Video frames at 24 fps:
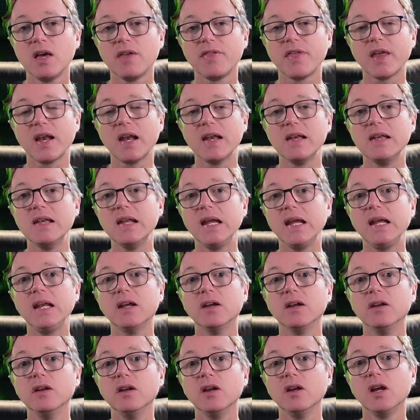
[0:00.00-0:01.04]
that are
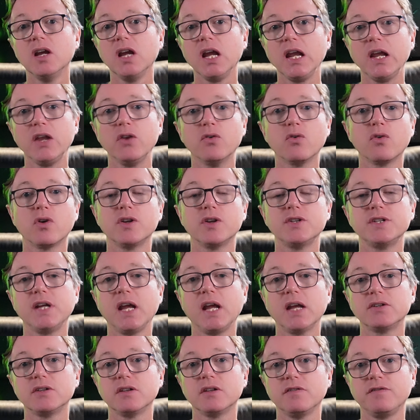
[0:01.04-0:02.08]
needed in order to
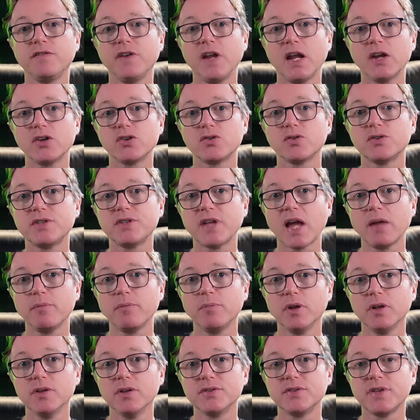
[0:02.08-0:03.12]
get to the financial
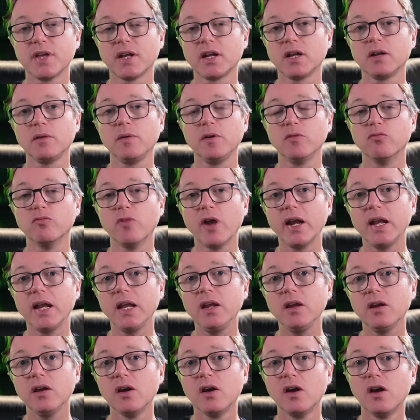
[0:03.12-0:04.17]
statements that are going to be
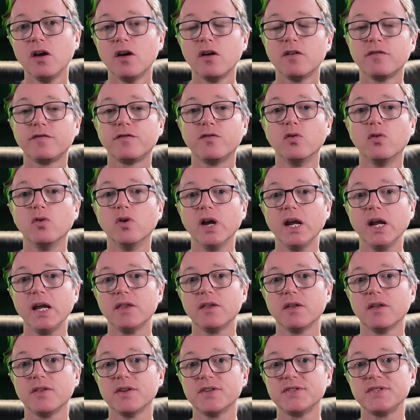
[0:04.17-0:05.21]
ready for
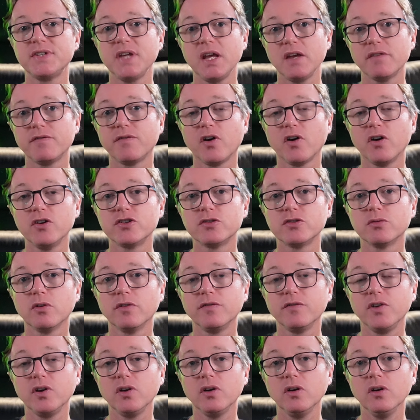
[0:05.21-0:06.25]
either the CFO to
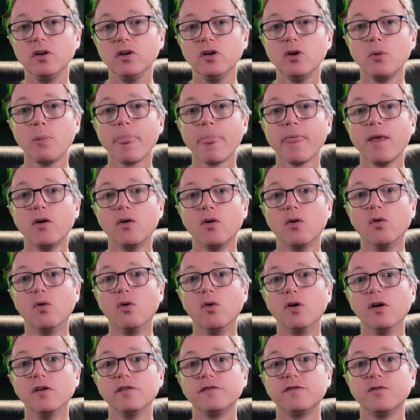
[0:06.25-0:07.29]
review
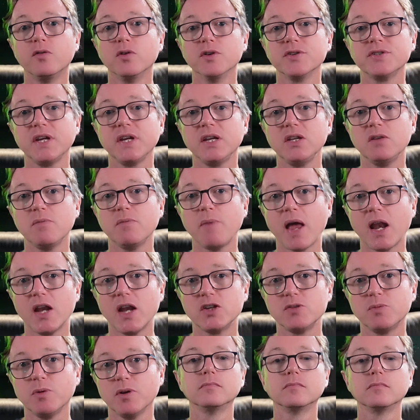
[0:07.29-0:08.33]
or for senior
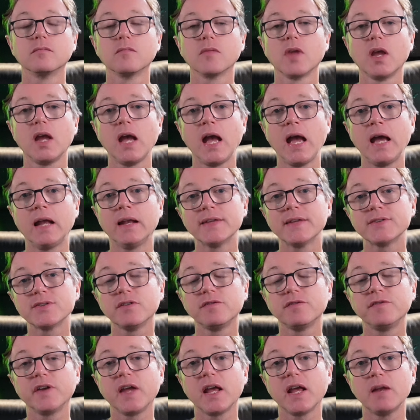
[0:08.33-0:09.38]
management. And let's not
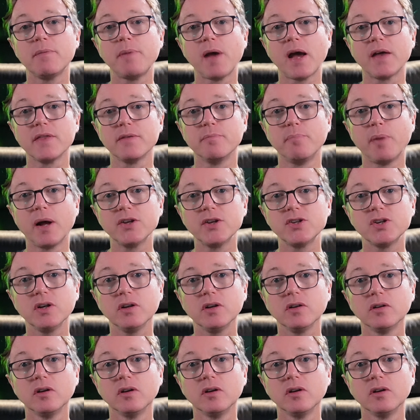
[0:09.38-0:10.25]
forget about the budget.